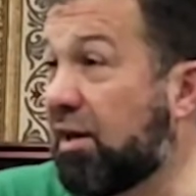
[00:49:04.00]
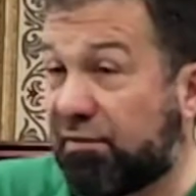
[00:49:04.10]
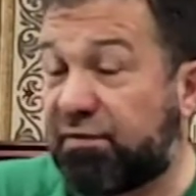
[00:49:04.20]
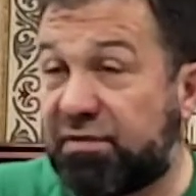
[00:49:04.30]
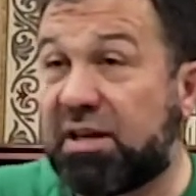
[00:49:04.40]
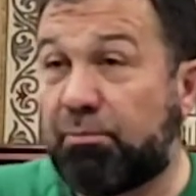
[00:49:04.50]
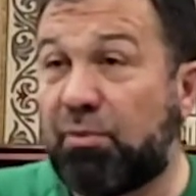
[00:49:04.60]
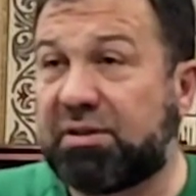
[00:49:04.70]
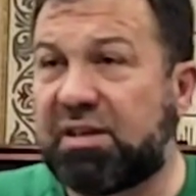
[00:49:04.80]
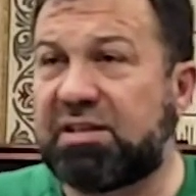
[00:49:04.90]
if
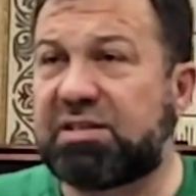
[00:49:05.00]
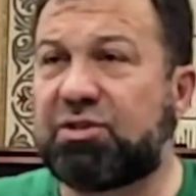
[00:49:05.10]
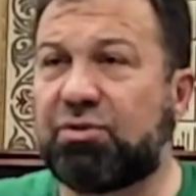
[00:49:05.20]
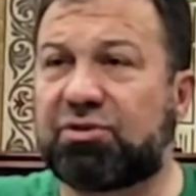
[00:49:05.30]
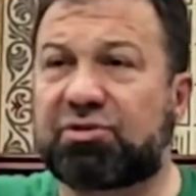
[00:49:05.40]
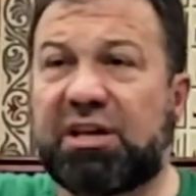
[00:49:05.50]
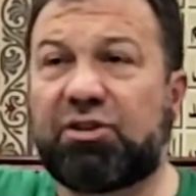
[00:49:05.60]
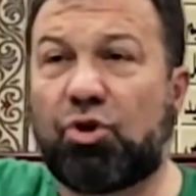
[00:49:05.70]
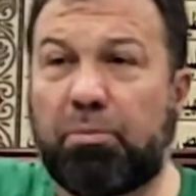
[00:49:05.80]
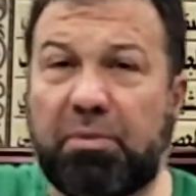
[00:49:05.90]
someone is, you know, trying
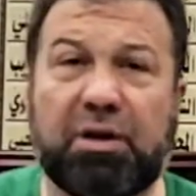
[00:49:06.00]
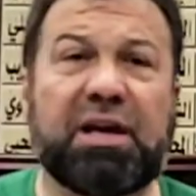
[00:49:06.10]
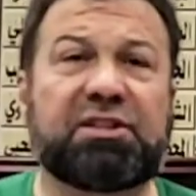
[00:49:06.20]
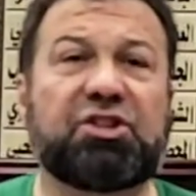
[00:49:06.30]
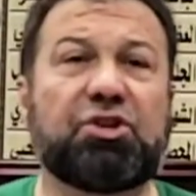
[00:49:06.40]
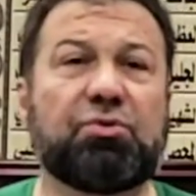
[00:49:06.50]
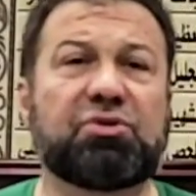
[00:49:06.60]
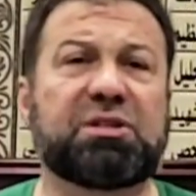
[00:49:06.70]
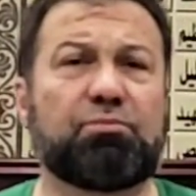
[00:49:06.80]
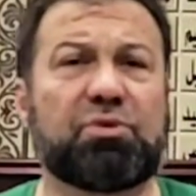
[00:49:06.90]
to humiliate you,
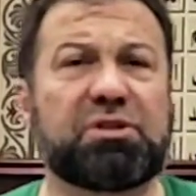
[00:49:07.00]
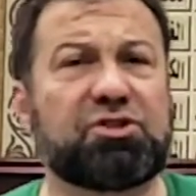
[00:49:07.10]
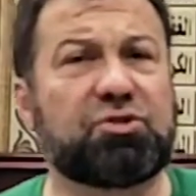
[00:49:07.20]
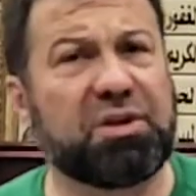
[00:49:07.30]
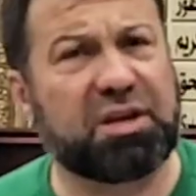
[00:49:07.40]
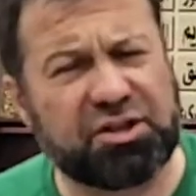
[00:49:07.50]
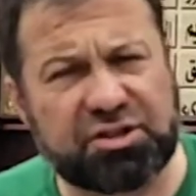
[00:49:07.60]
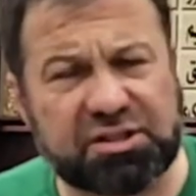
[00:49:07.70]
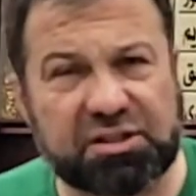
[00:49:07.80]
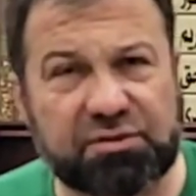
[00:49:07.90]
someone is doing
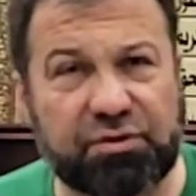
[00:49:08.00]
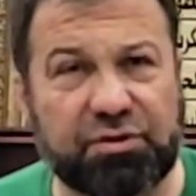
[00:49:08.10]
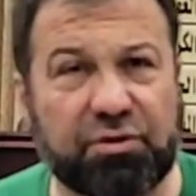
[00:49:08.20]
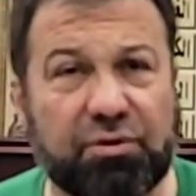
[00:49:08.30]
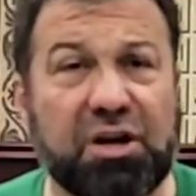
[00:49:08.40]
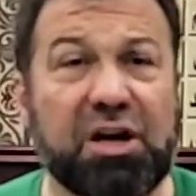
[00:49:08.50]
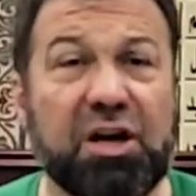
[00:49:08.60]
injustice for you,